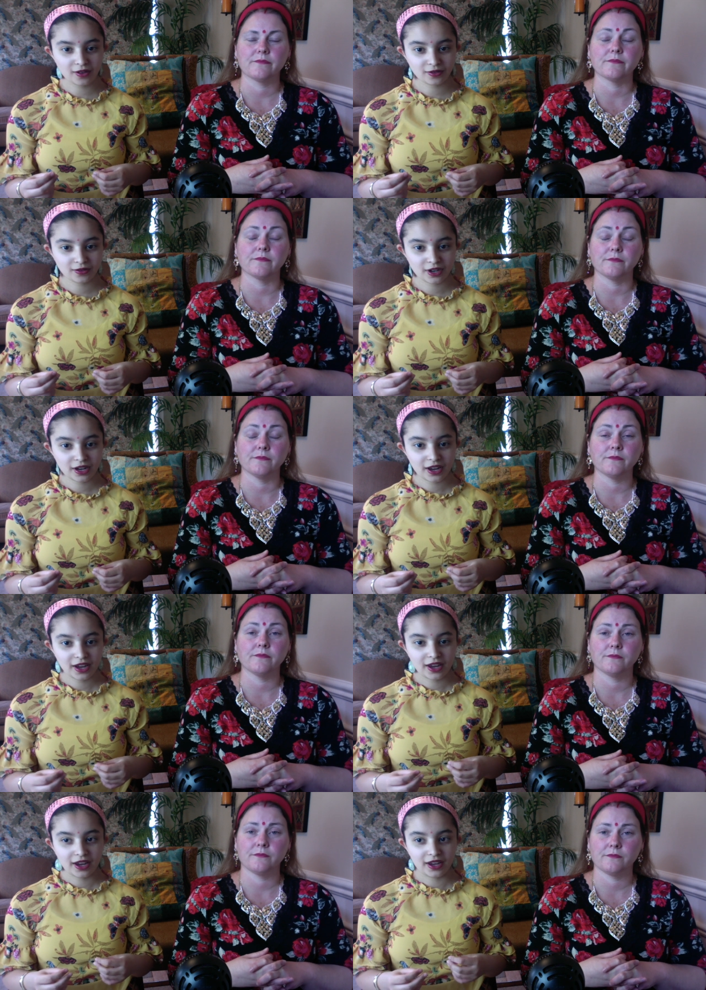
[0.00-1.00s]
Speaker 1: Mm-hmm.
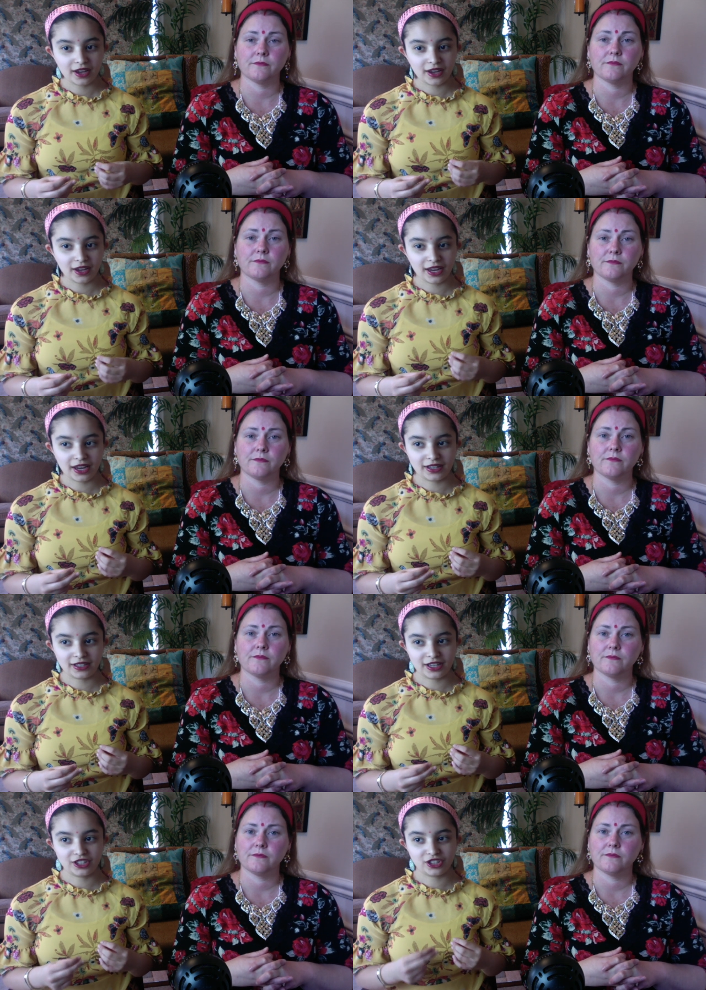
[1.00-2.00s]
And
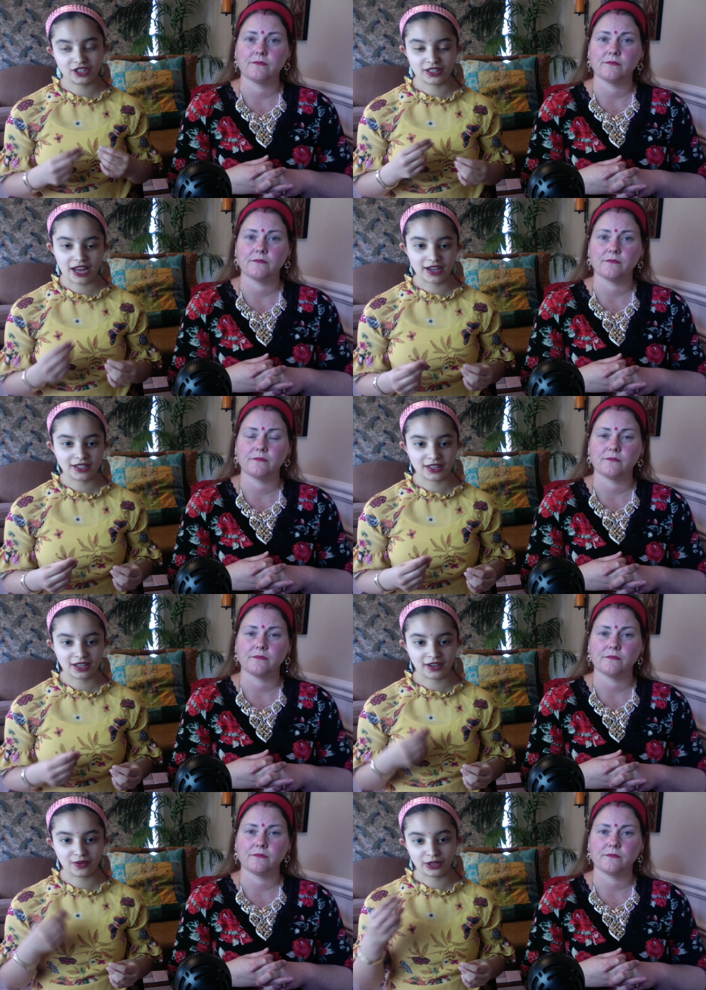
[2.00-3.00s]
it's just sad to
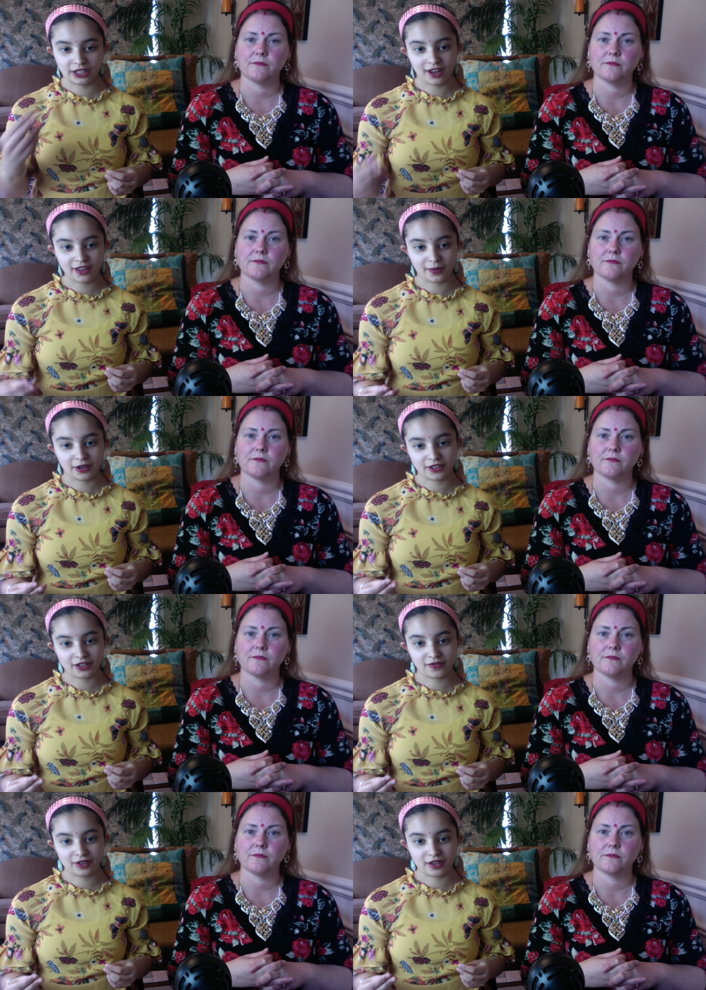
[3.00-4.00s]
think what the other
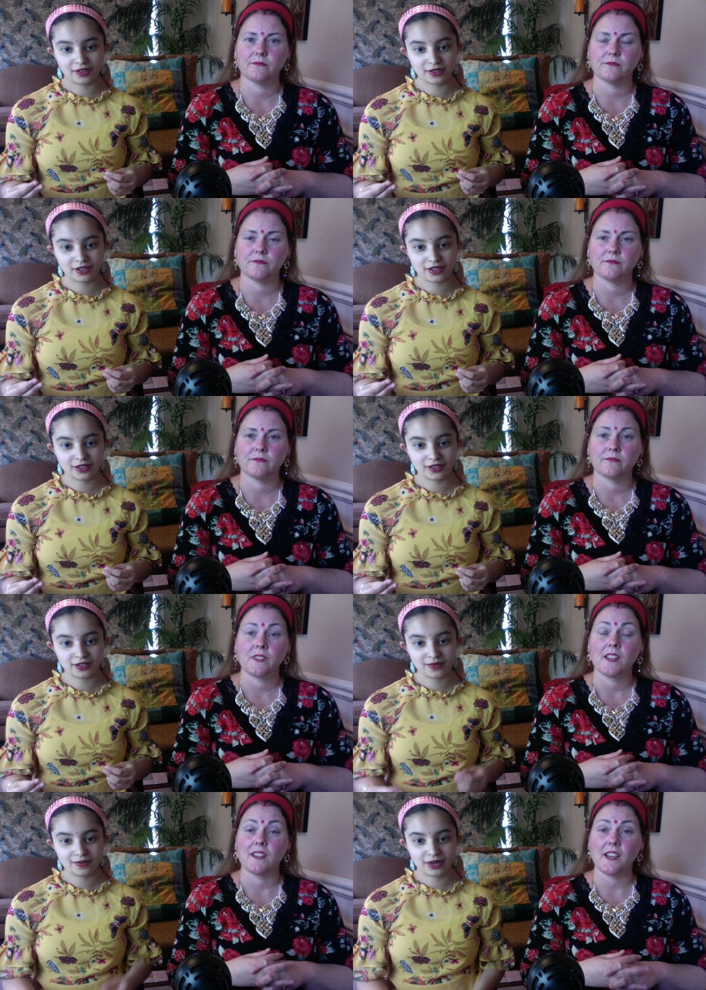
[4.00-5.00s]
person feels
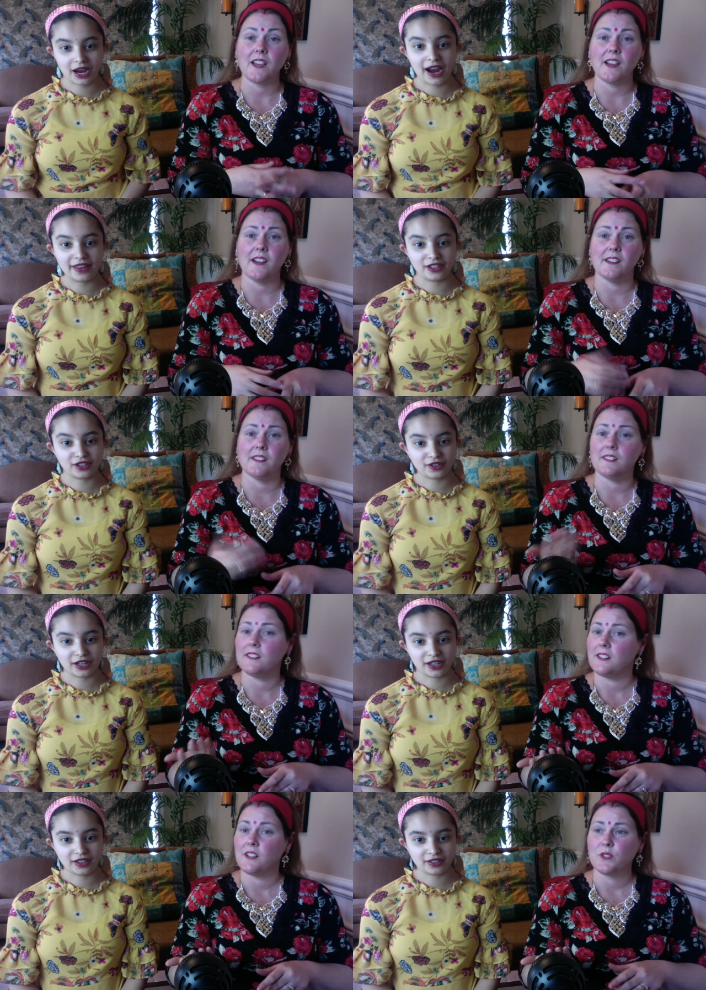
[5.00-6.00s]
yeah. behind the
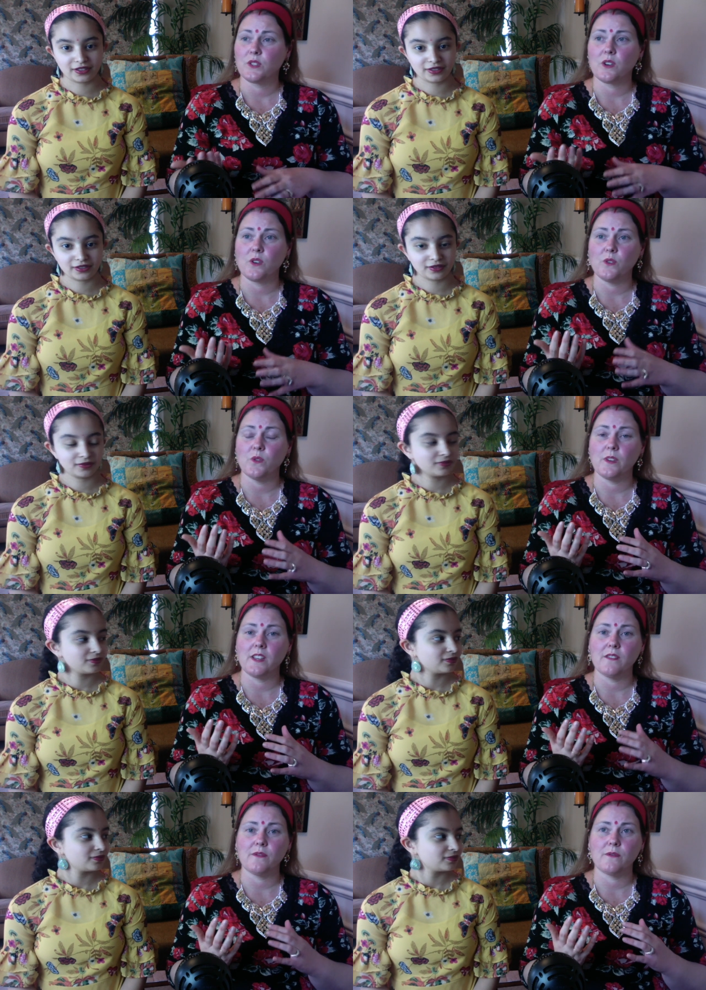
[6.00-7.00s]
screen.
Speaker 2: So
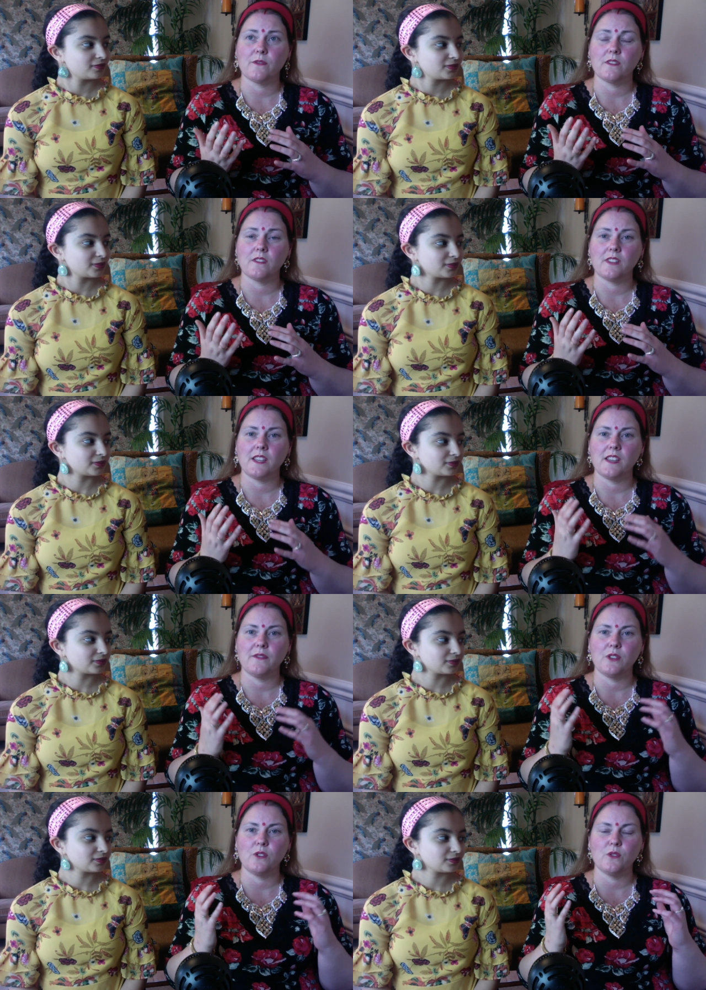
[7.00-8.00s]
if if
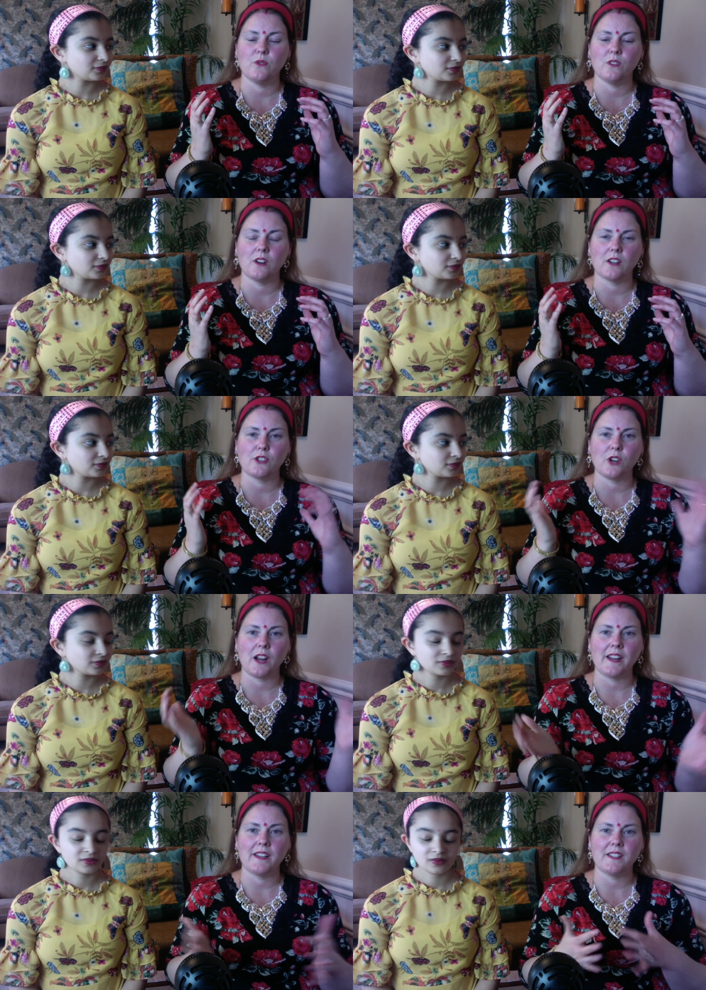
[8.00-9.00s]
you are
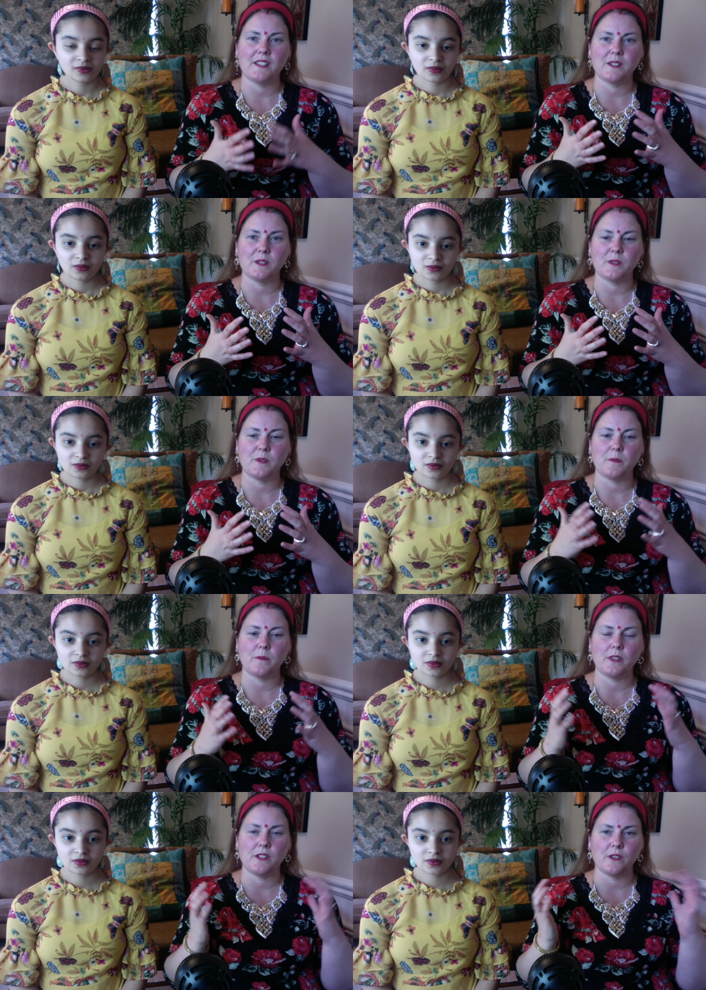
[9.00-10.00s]
trying to
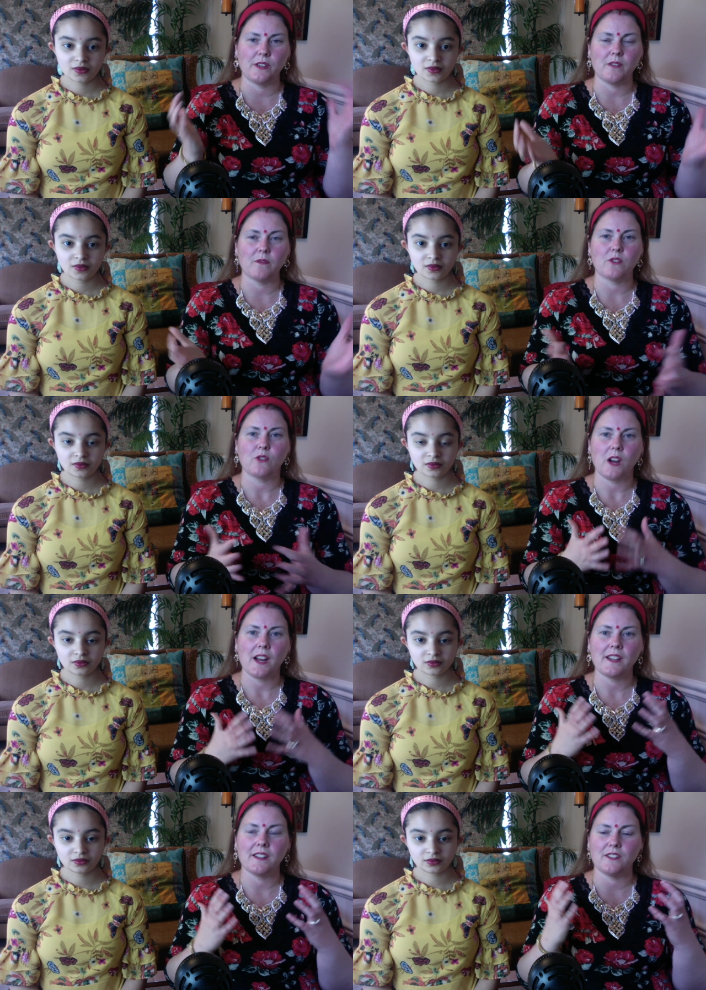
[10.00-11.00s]
you know, he was
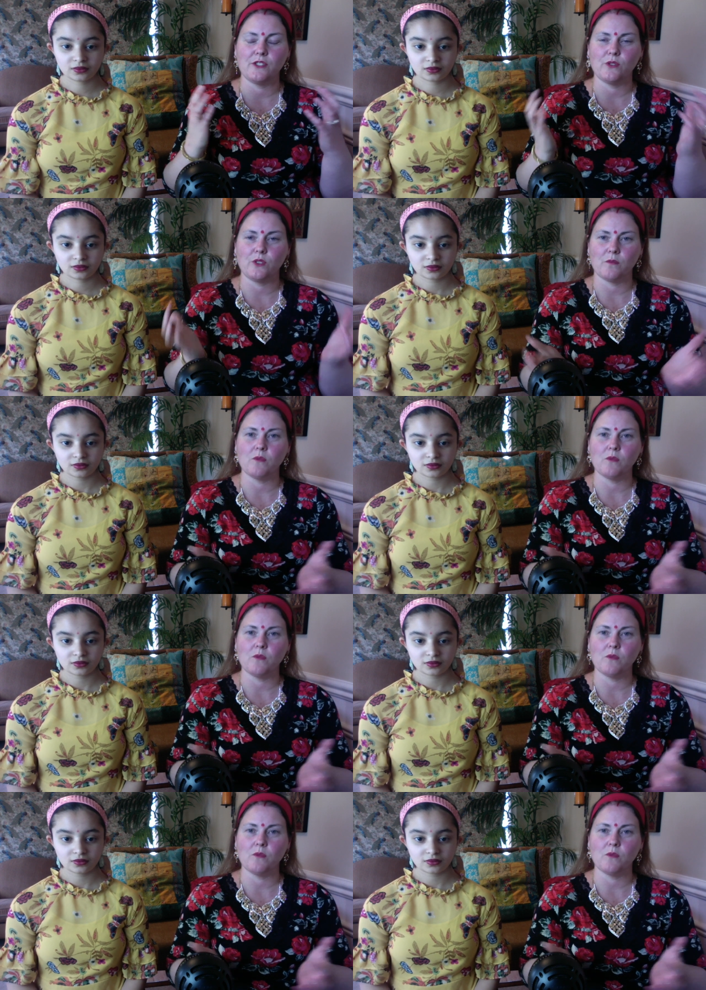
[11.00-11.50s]
trying to do good